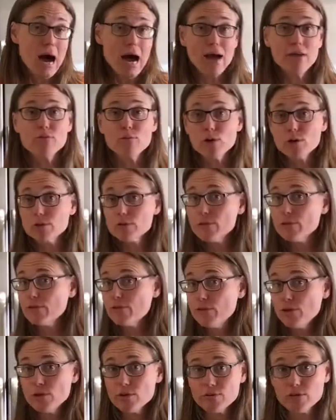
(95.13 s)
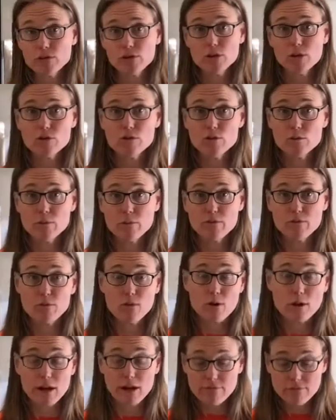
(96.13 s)
I've worked with a few different doughs
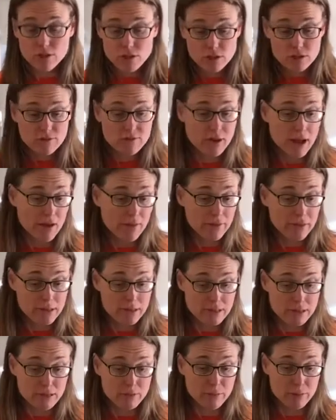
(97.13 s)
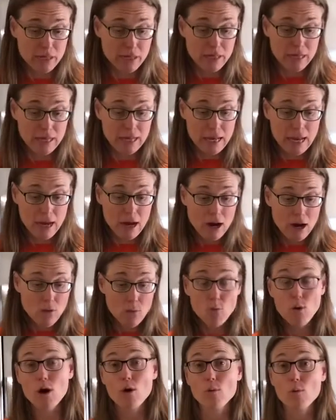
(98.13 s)
before and I've just found this to be
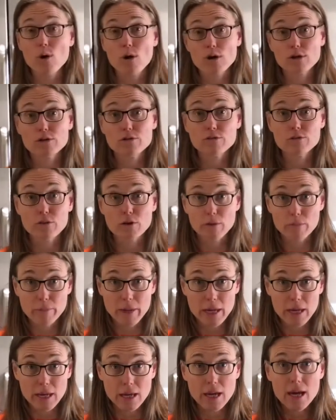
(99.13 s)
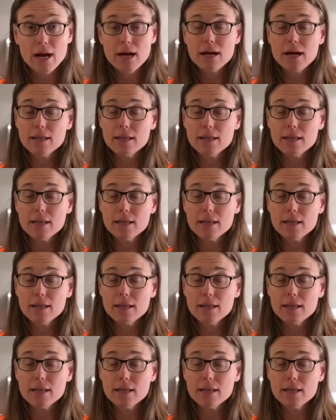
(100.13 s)
what works for me.